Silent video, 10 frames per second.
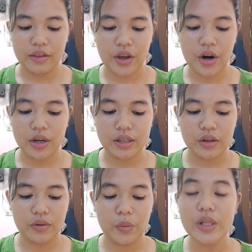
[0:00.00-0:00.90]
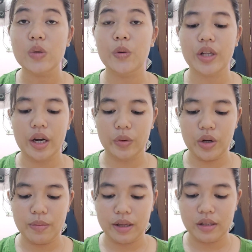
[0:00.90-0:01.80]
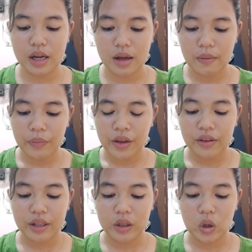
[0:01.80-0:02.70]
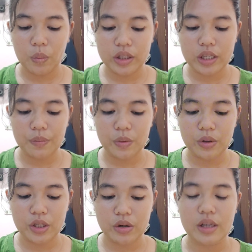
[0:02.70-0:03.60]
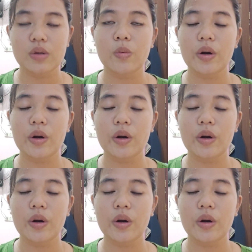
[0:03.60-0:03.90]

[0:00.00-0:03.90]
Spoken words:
there is now the widespread agreement that the global temperature has